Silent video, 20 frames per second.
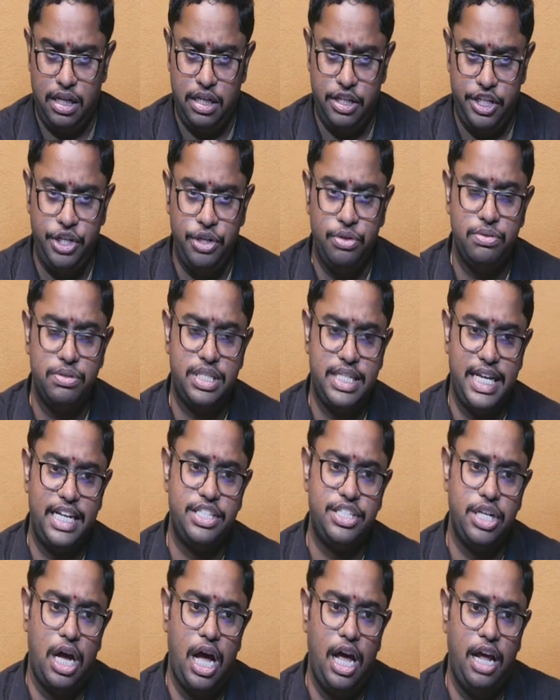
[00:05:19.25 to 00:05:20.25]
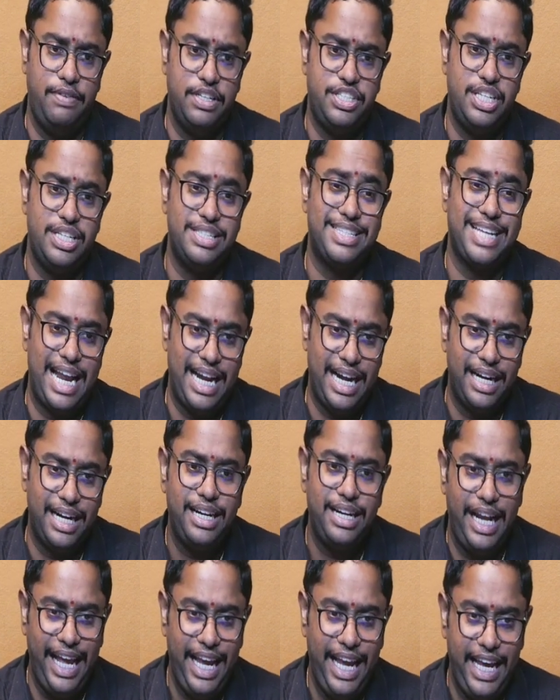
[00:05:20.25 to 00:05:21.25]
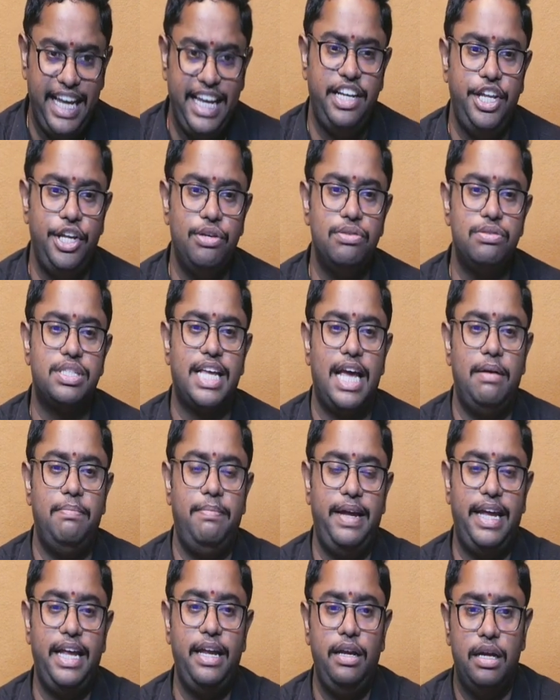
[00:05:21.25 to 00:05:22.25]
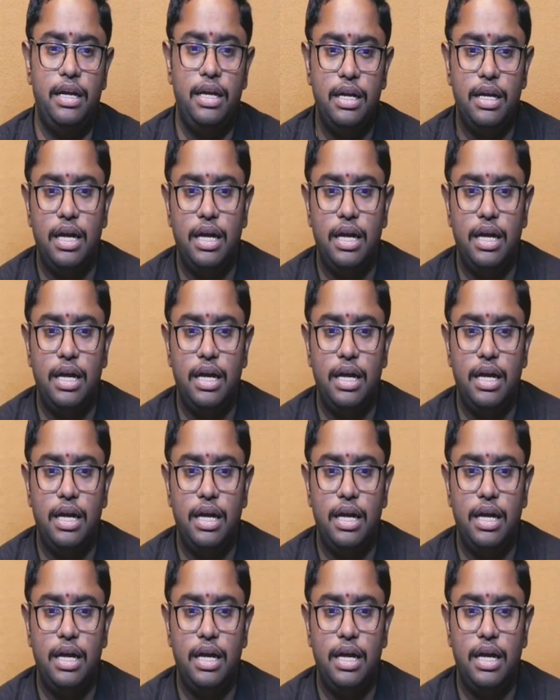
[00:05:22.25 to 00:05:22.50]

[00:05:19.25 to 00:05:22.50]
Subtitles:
usage, or which is currently in use can be